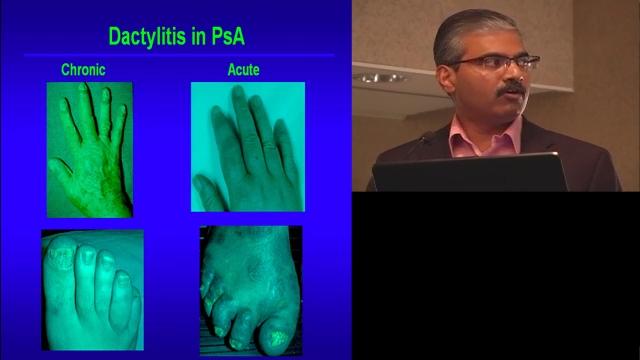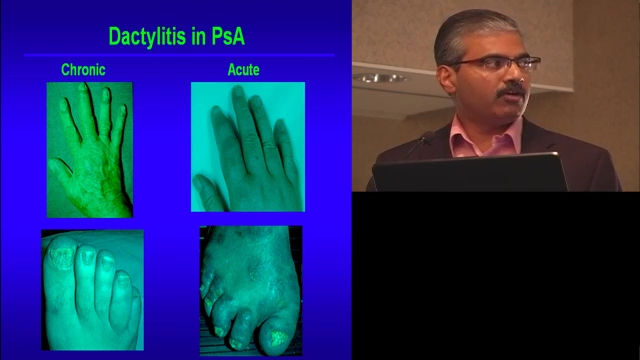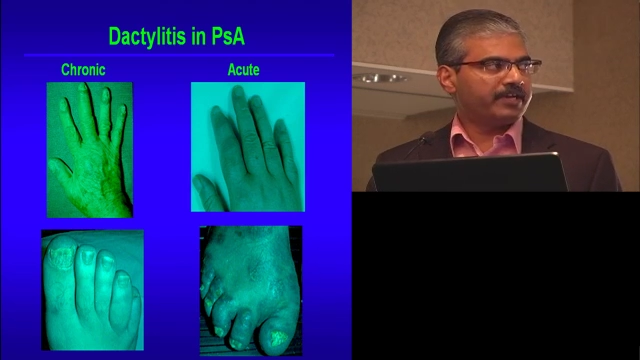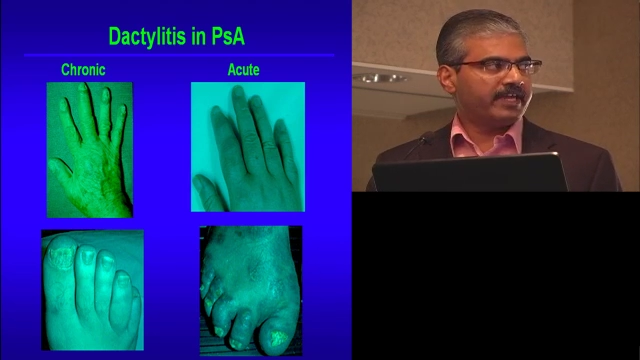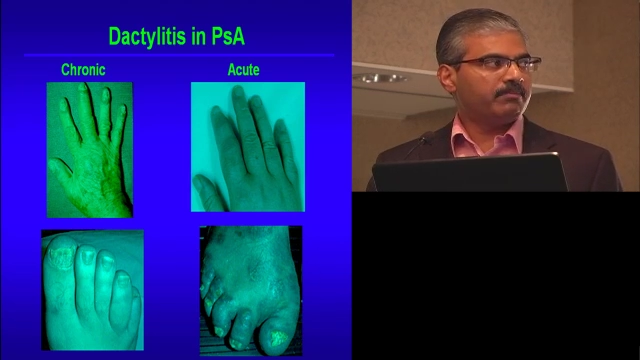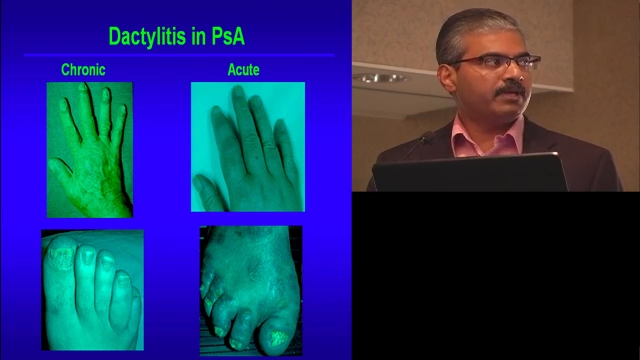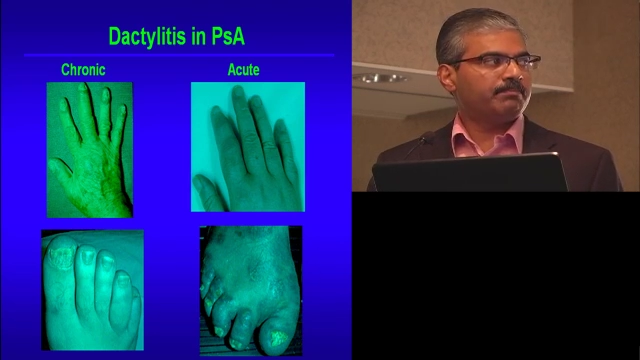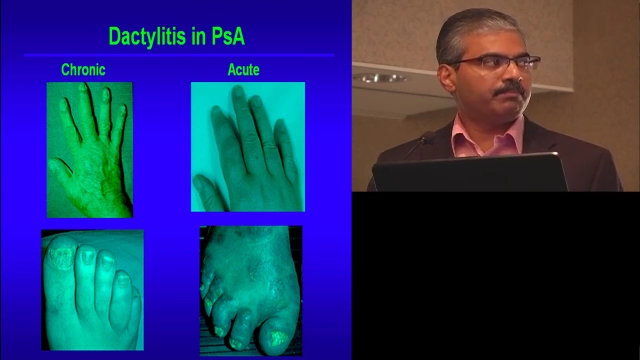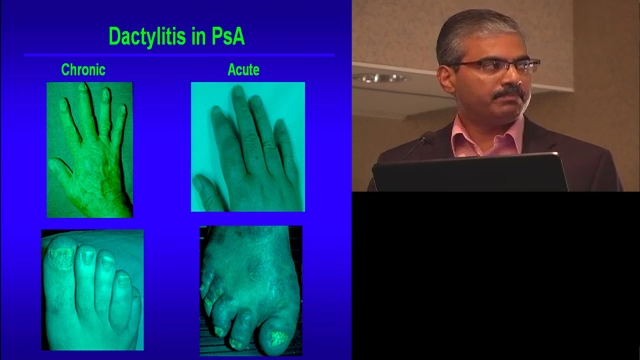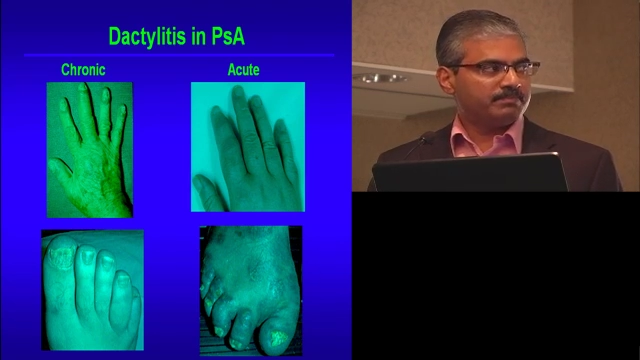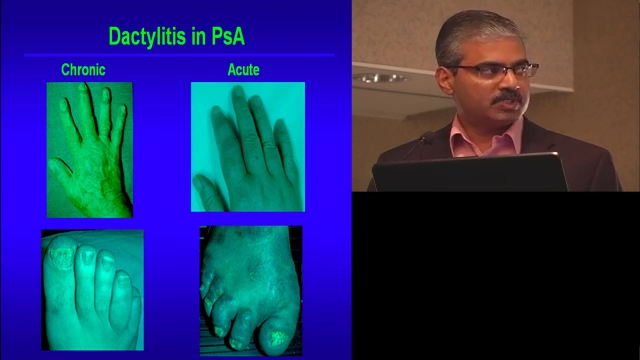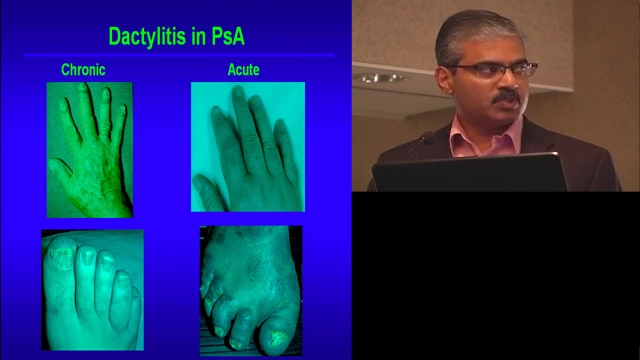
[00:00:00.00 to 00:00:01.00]
or it can be
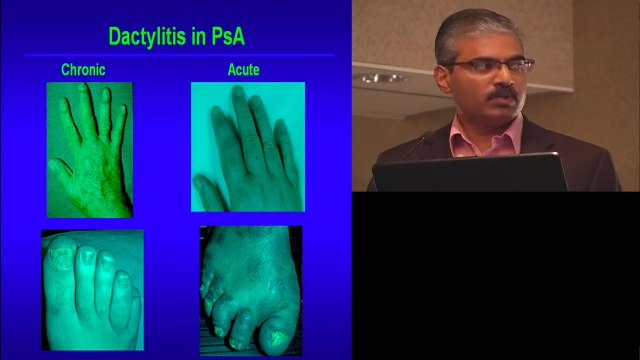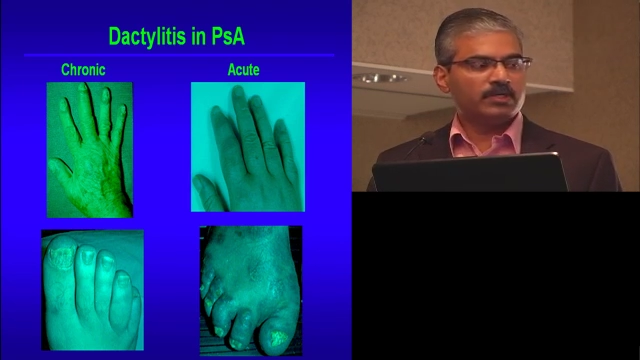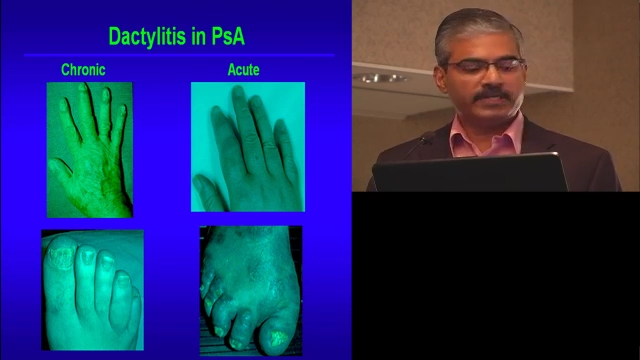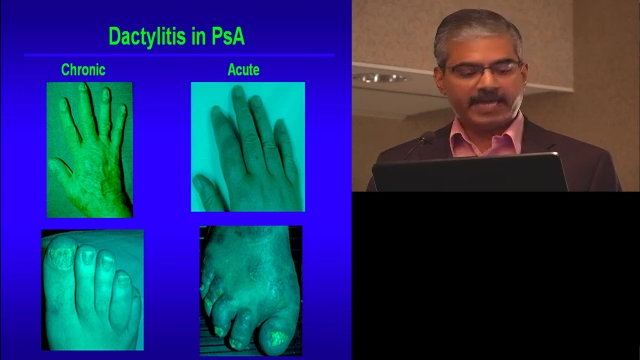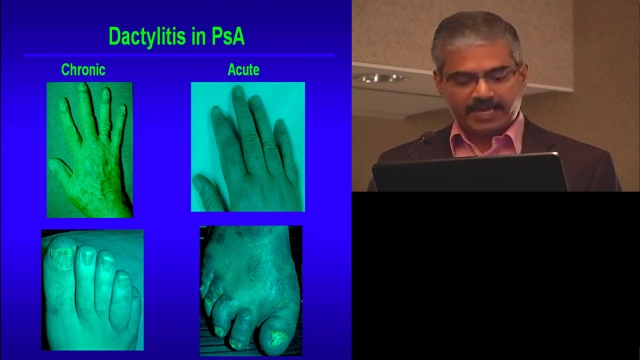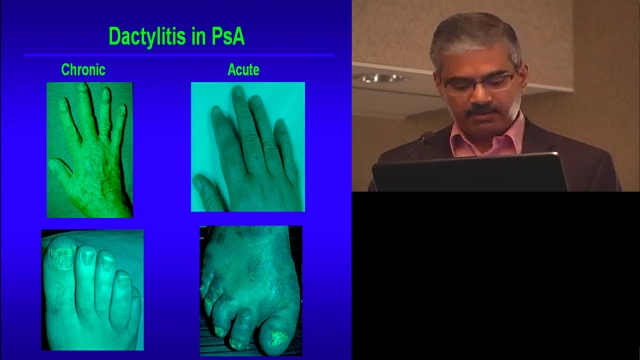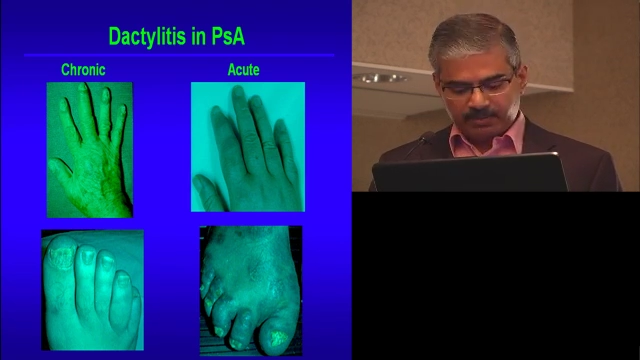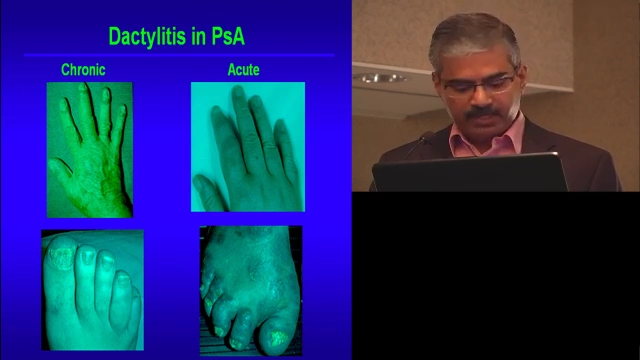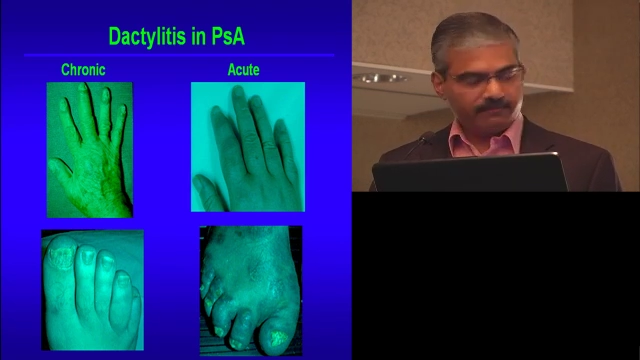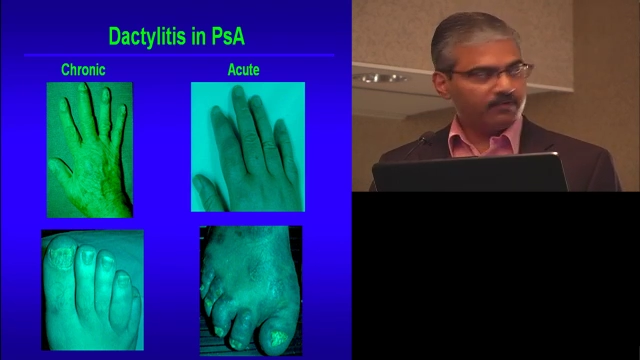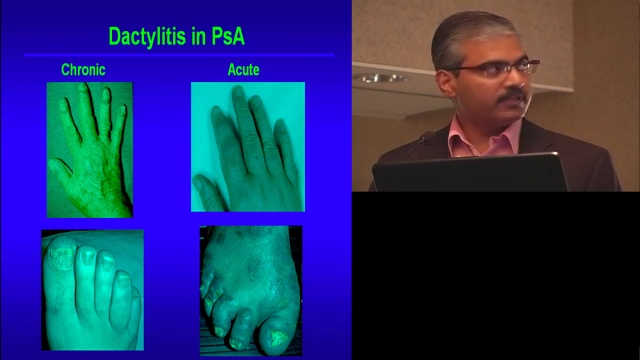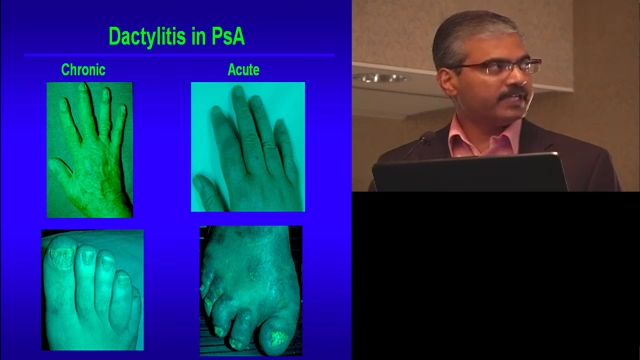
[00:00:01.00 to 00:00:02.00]
swollen and painful.